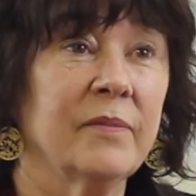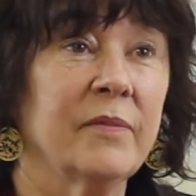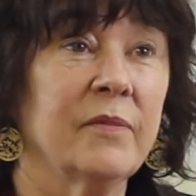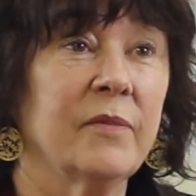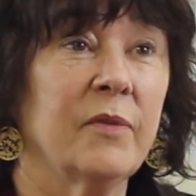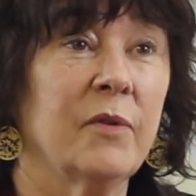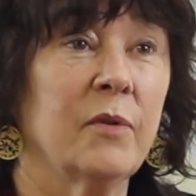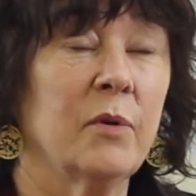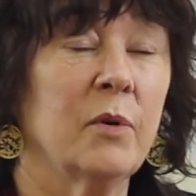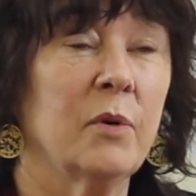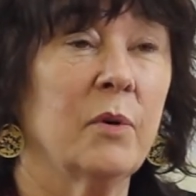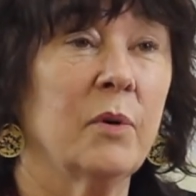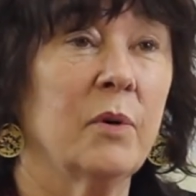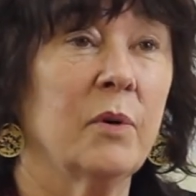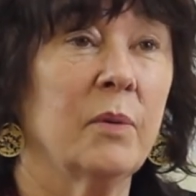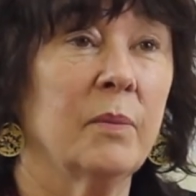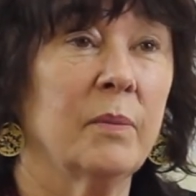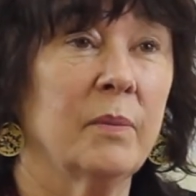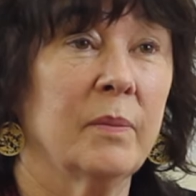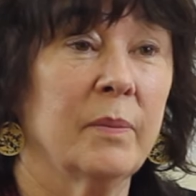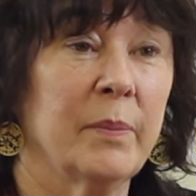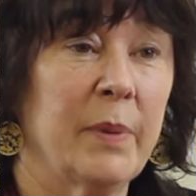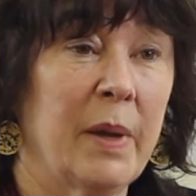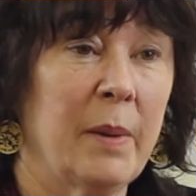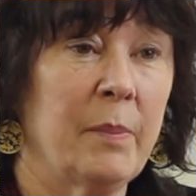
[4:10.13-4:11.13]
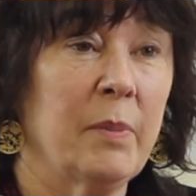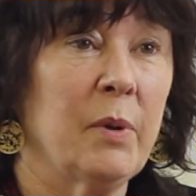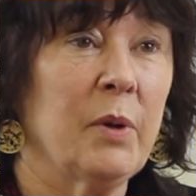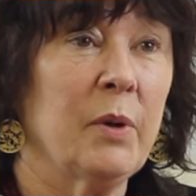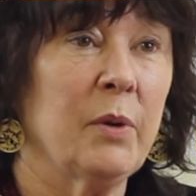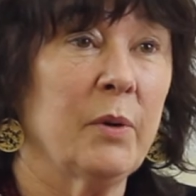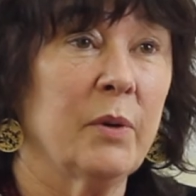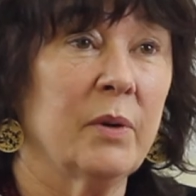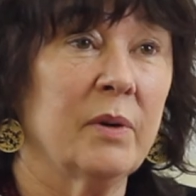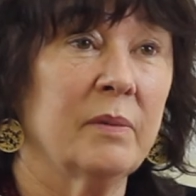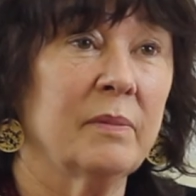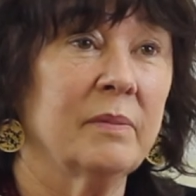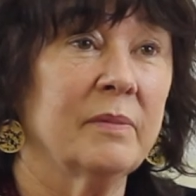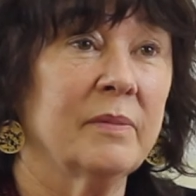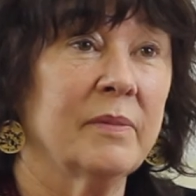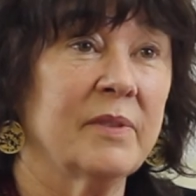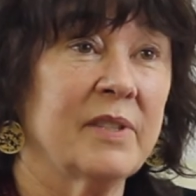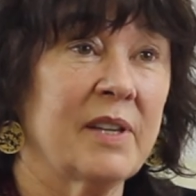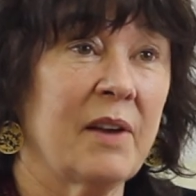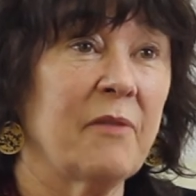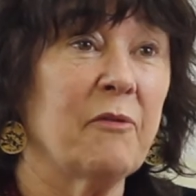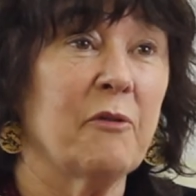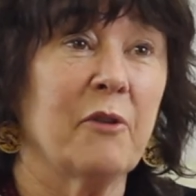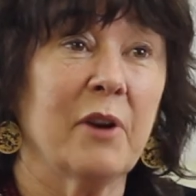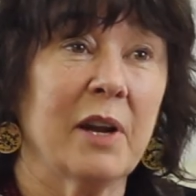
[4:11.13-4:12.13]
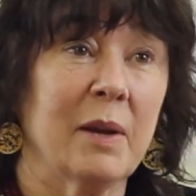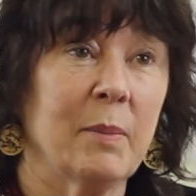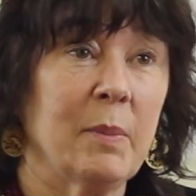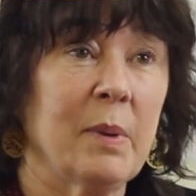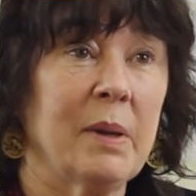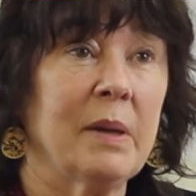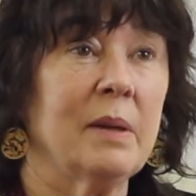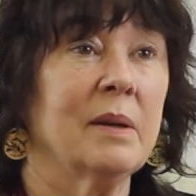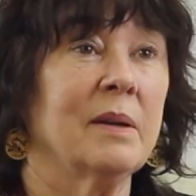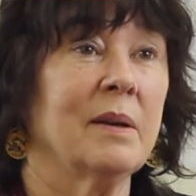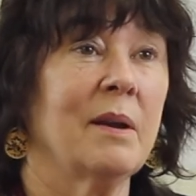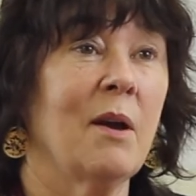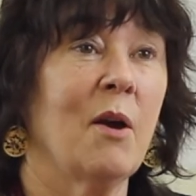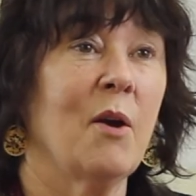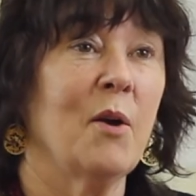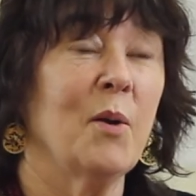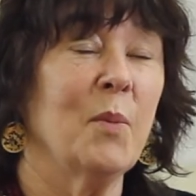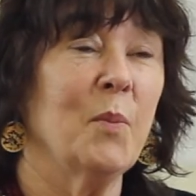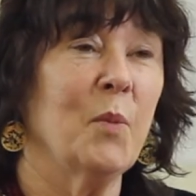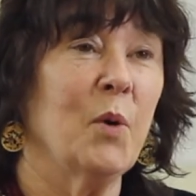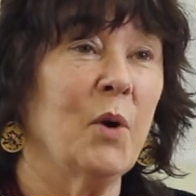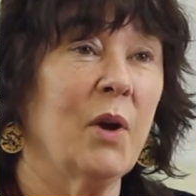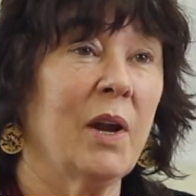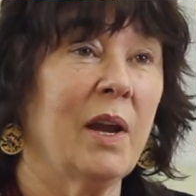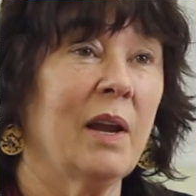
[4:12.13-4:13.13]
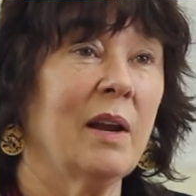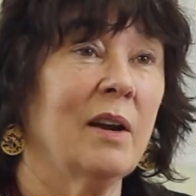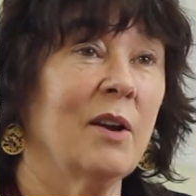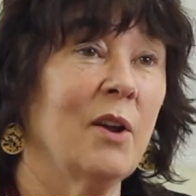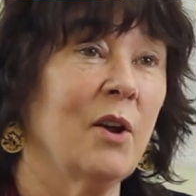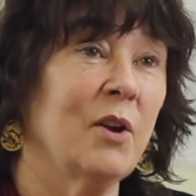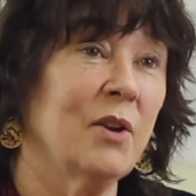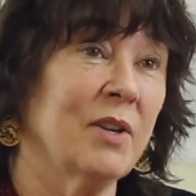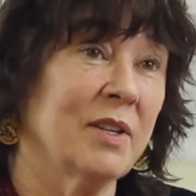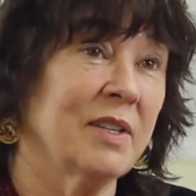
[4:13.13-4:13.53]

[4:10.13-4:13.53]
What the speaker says: for people who are suffering a bit at home, working alone.